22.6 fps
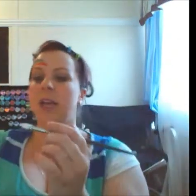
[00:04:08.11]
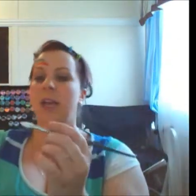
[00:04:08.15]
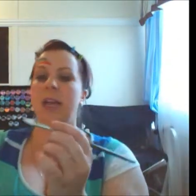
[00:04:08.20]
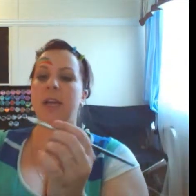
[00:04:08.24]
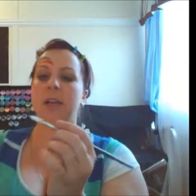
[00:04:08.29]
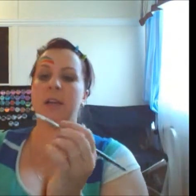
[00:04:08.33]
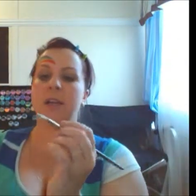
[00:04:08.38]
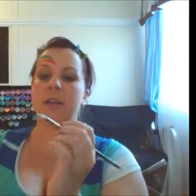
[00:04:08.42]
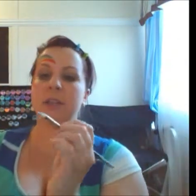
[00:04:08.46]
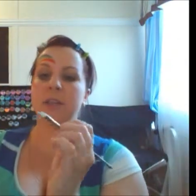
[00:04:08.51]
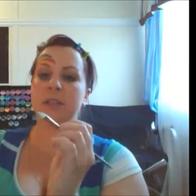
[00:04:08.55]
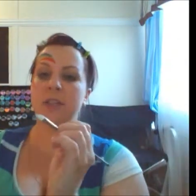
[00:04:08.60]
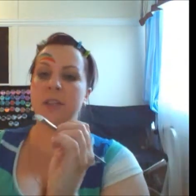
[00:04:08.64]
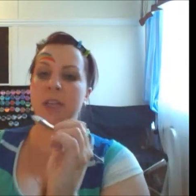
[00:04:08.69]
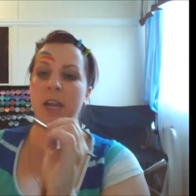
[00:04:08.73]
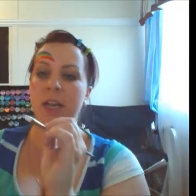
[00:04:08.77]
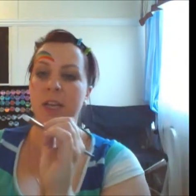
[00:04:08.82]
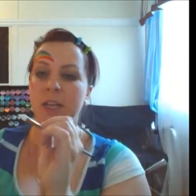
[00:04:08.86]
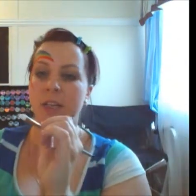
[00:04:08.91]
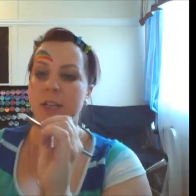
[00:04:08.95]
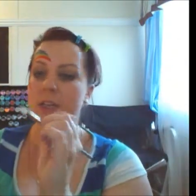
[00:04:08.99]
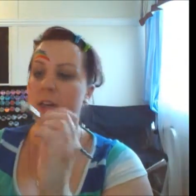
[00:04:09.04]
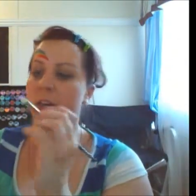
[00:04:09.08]
And I just
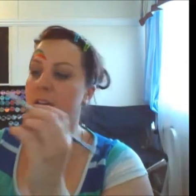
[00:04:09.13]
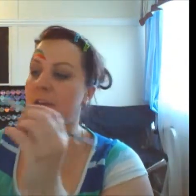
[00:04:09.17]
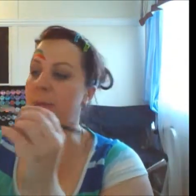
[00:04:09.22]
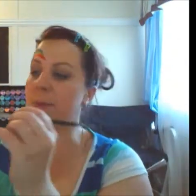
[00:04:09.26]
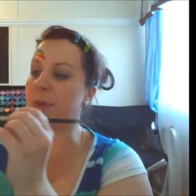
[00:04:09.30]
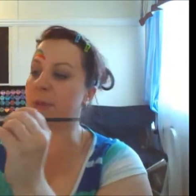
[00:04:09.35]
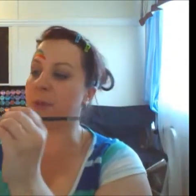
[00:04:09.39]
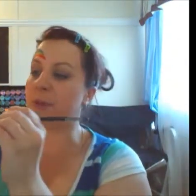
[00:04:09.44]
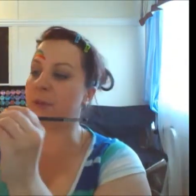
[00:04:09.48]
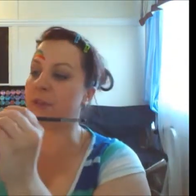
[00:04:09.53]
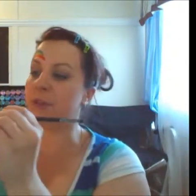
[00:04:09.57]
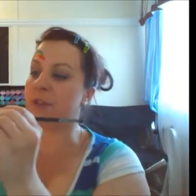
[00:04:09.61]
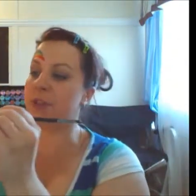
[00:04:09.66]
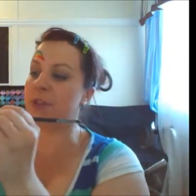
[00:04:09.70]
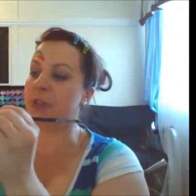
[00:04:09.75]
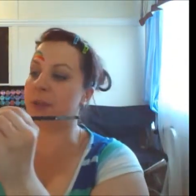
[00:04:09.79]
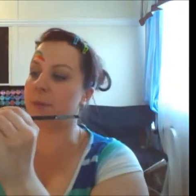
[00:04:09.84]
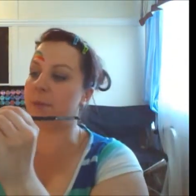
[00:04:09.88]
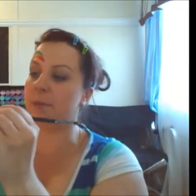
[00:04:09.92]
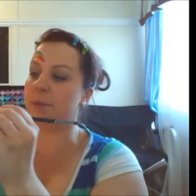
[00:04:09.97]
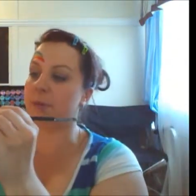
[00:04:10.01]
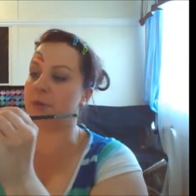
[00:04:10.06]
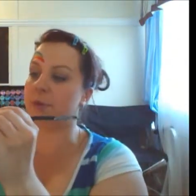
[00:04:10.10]
take a tiny bit off the
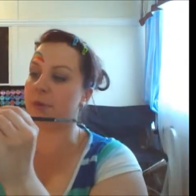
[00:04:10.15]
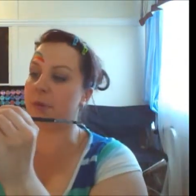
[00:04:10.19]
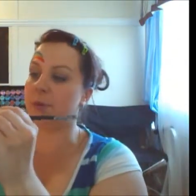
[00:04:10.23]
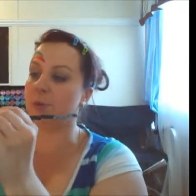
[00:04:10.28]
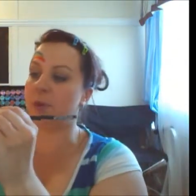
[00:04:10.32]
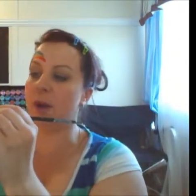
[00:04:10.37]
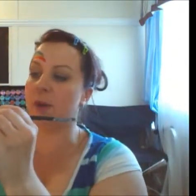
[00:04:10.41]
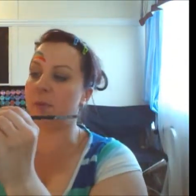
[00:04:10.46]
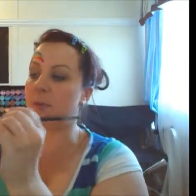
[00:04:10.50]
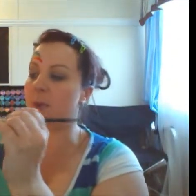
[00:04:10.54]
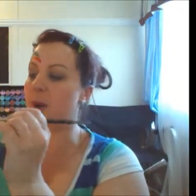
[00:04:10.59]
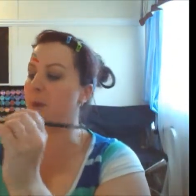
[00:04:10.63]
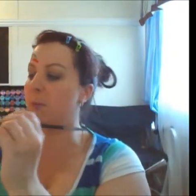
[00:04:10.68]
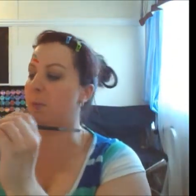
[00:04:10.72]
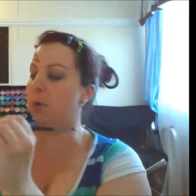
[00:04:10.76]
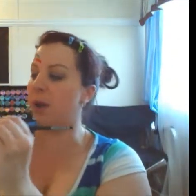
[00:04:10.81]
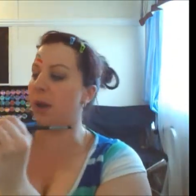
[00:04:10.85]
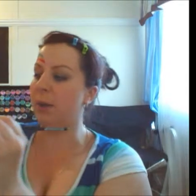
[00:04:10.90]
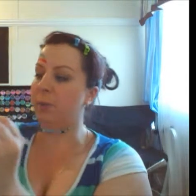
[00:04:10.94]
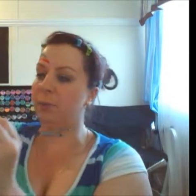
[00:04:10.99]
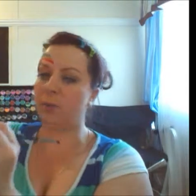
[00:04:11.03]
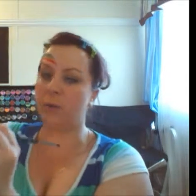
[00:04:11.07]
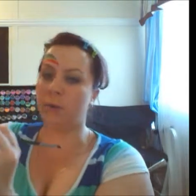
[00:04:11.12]
tip. So wipe, wipe,
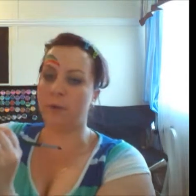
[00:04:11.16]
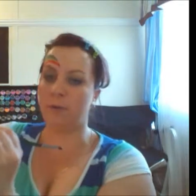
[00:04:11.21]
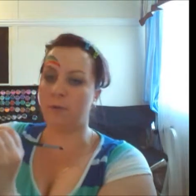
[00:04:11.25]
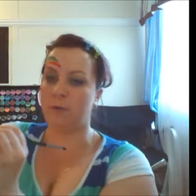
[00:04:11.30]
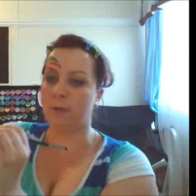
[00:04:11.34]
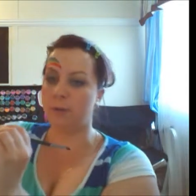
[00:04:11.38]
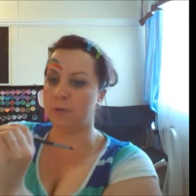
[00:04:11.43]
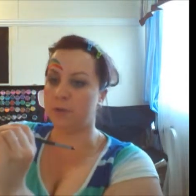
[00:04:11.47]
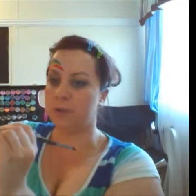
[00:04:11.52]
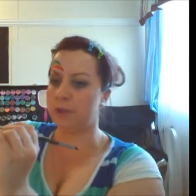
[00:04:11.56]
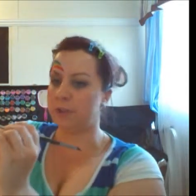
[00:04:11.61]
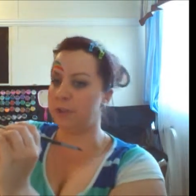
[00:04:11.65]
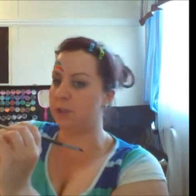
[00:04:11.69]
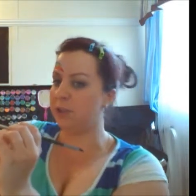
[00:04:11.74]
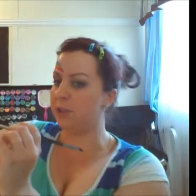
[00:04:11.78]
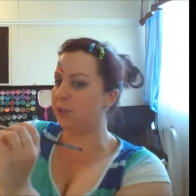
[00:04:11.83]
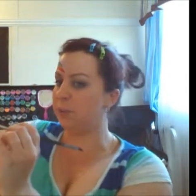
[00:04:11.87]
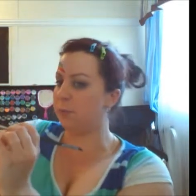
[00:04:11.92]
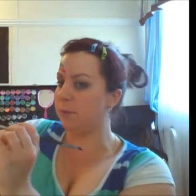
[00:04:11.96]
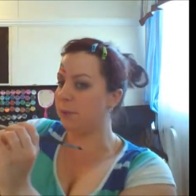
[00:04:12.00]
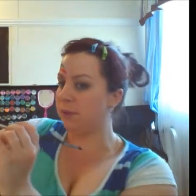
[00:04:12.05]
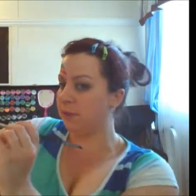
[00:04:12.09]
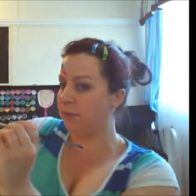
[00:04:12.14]
wipe, or if I was just
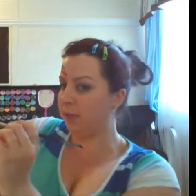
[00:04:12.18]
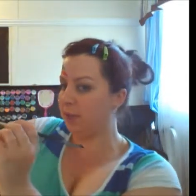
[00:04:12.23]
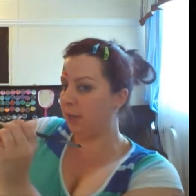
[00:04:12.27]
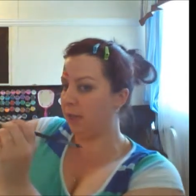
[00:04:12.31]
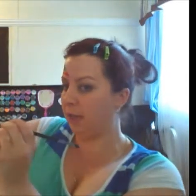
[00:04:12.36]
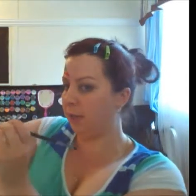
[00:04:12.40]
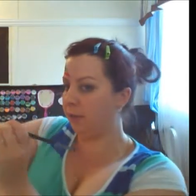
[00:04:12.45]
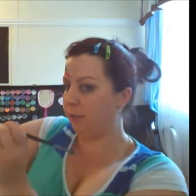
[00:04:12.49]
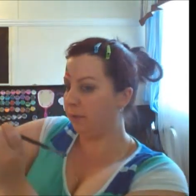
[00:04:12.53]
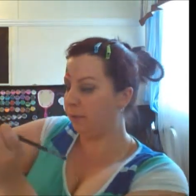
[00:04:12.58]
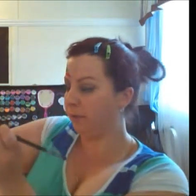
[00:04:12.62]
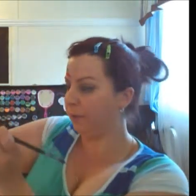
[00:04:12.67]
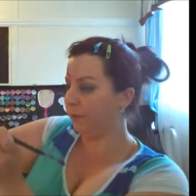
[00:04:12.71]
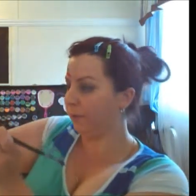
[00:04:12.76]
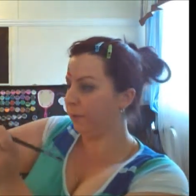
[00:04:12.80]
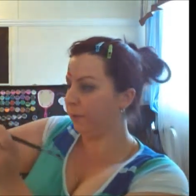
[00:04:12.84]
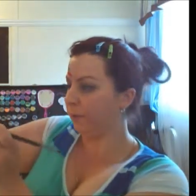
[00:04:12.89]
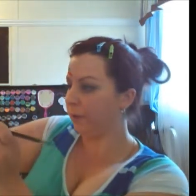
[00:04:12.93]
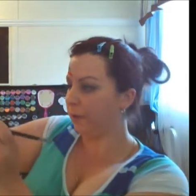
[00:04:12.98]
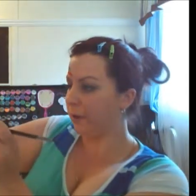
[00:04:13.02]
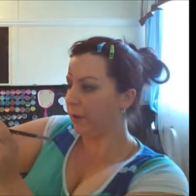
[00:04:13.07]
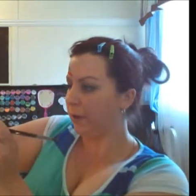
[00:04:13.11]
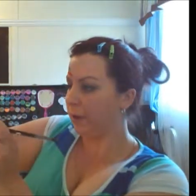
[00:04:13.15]
using my skin,
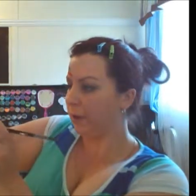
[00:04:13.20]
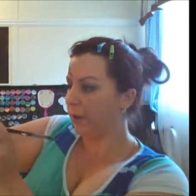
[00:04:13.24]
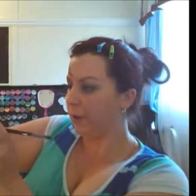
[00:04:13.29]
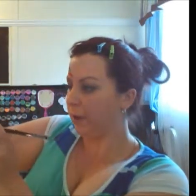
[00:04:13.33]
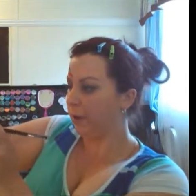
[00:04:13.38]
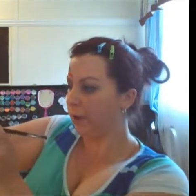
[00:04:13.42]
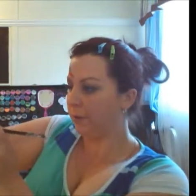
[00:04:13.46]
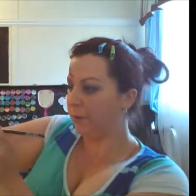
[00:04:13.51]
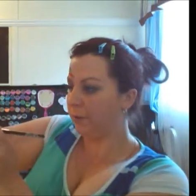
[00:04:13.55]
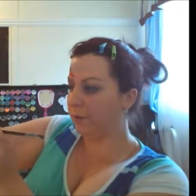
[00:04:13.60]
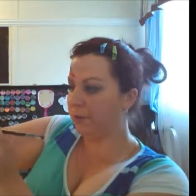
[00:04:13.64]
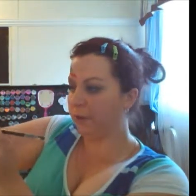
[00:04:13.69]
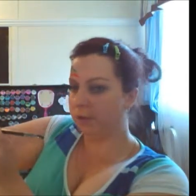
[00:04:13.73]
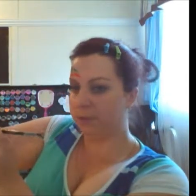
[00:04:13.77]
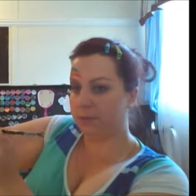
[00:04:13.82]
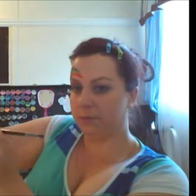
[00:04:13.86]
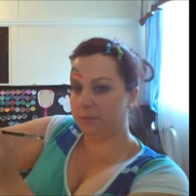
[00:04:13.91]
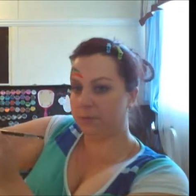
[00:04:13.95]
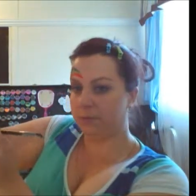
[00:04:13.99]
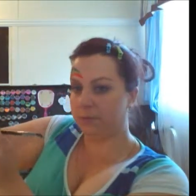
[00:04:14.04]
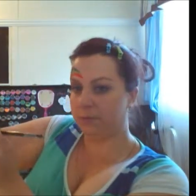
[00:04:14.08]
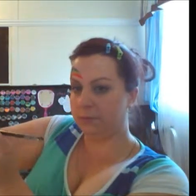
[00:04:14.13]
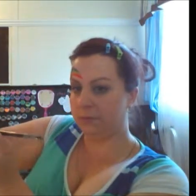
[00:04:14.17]
I would just